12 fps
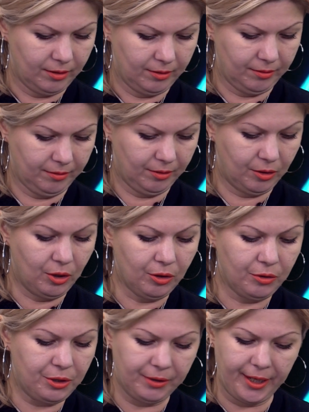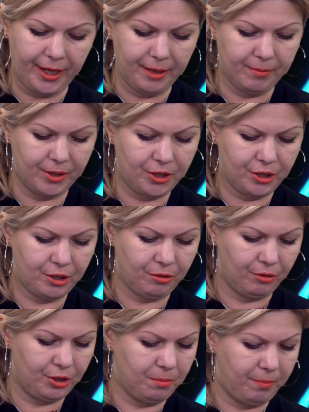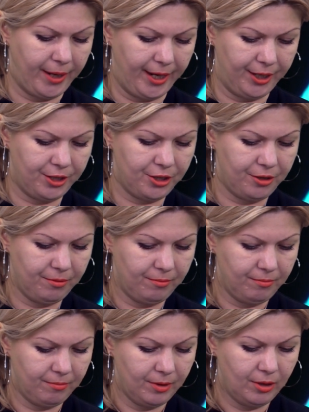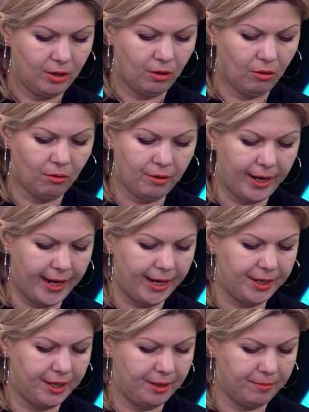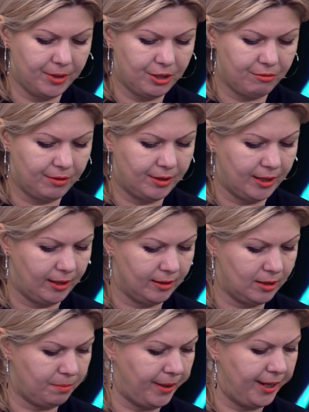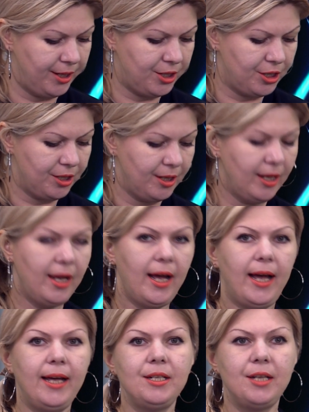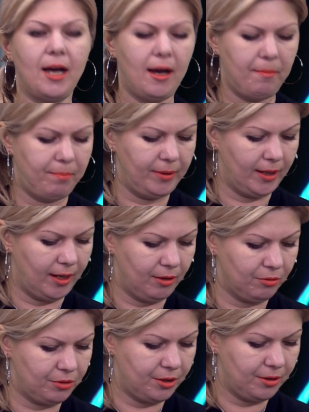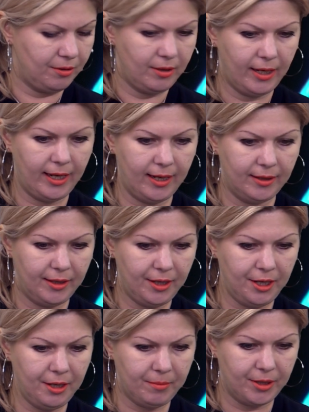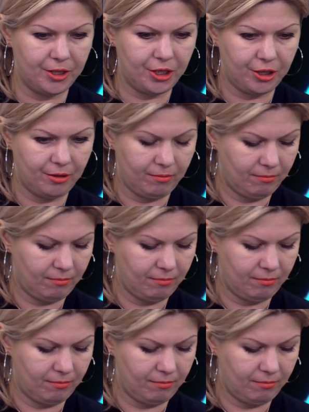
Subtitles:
Go to the image search page or any image results page and upload an image